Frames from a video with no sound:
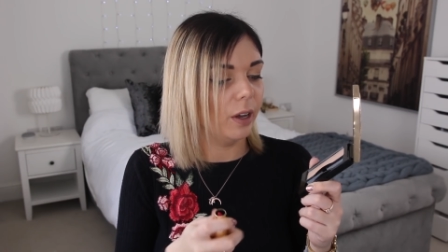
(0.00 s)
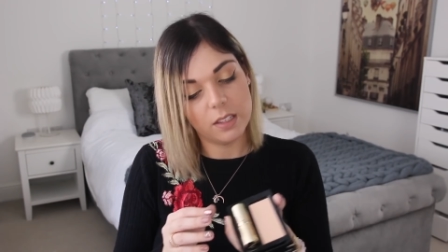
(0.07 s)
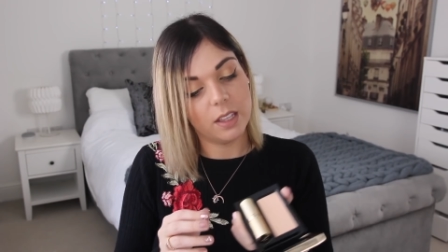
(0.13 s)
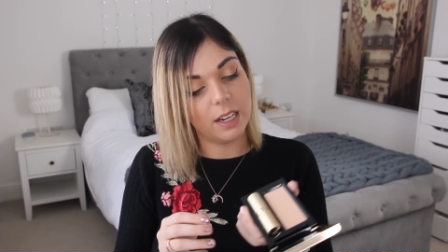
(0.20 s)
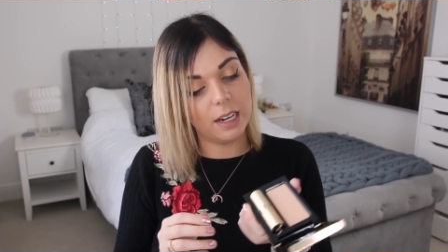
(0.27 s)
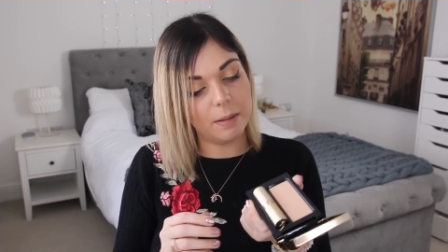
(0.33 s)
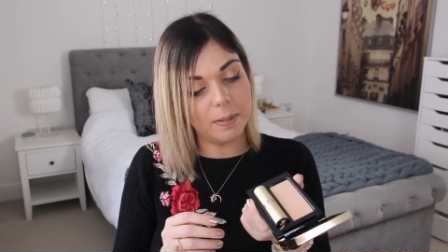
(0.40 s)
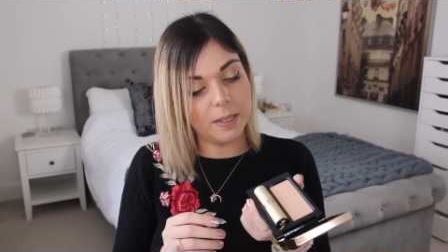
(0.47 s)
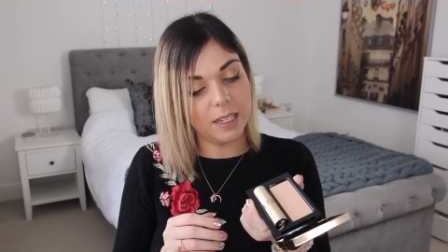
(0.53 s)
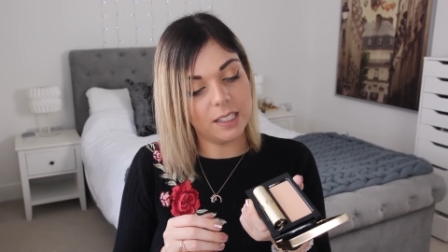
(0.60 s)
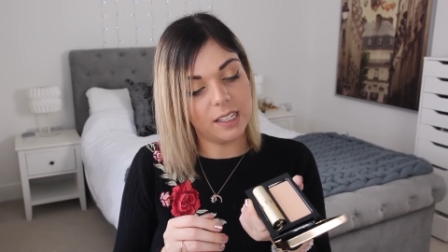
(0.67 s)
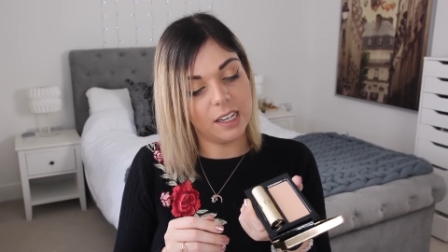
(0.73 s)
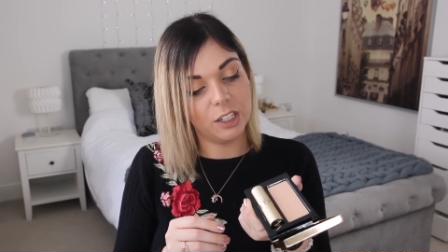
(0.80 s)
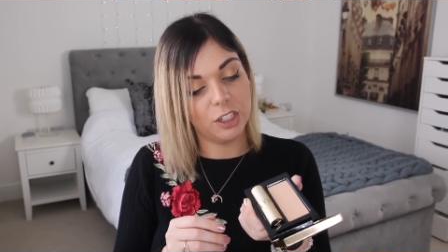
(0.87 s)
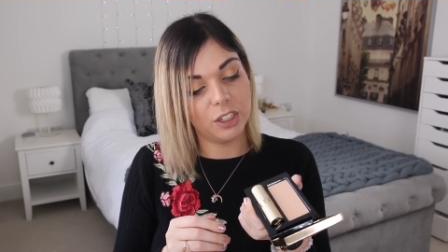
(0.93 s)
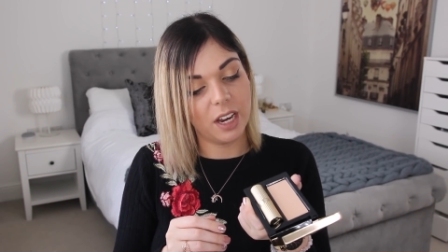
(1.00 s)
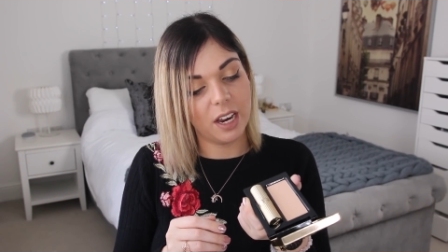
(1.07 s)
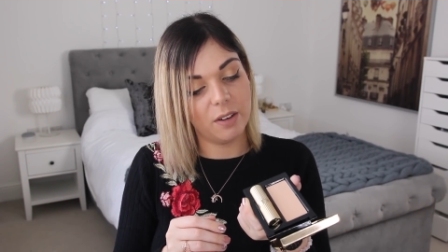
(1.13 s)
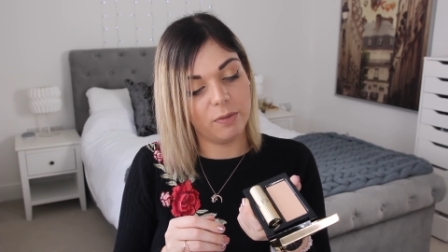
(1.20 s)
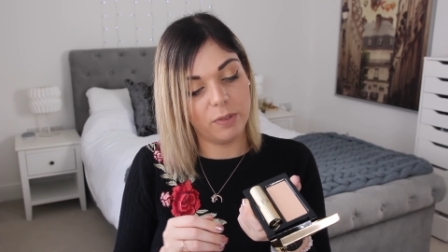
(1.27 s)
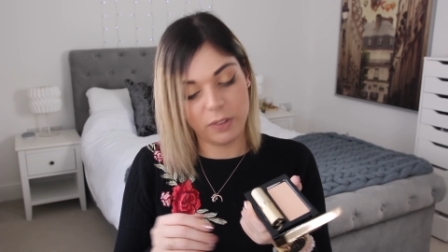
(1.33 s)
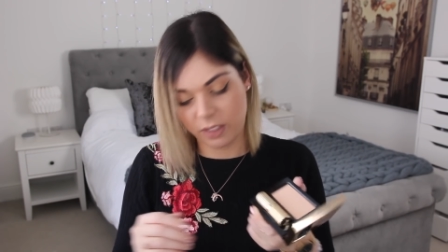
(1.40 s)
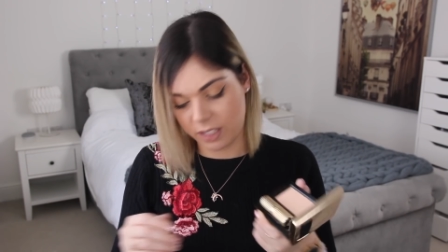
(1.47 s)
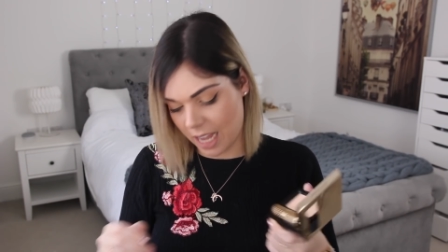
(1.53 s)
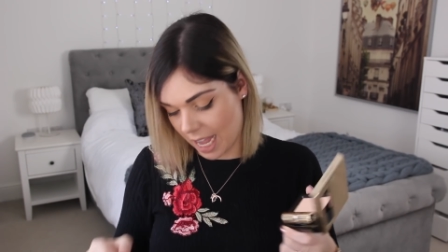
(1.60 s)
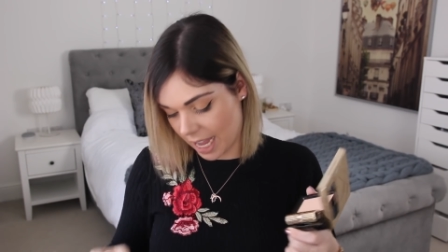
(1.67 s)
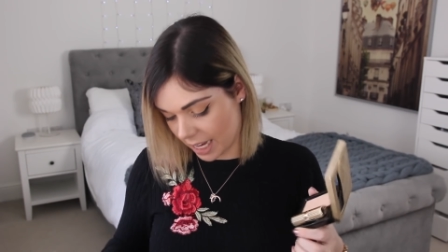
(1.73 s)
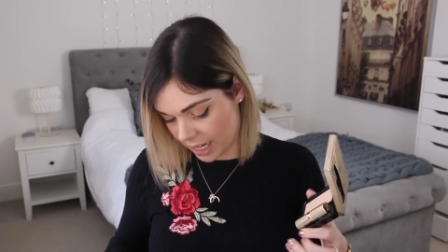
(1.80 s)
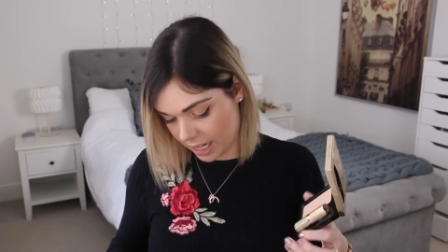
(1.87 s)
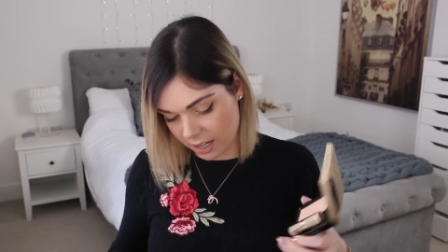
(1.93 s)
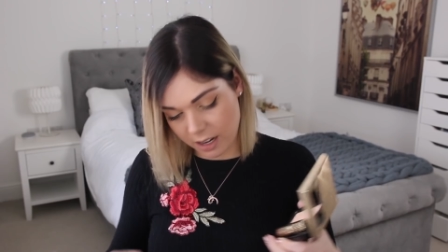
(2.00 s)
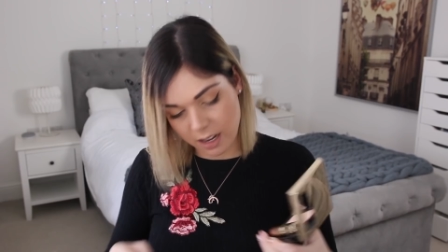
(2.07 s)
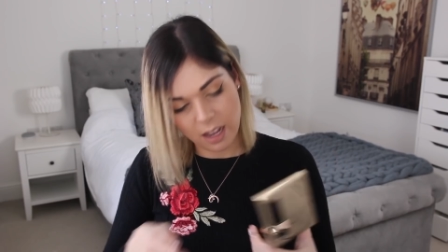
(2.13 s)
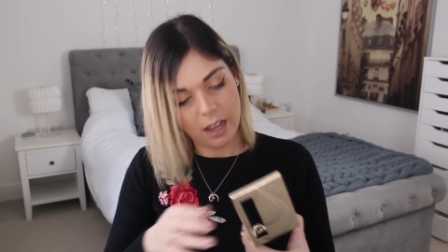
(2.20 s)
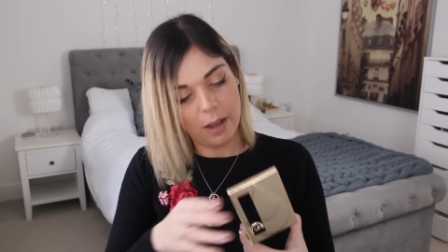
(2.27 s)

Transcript: So the lipstick's in shade Fontaine.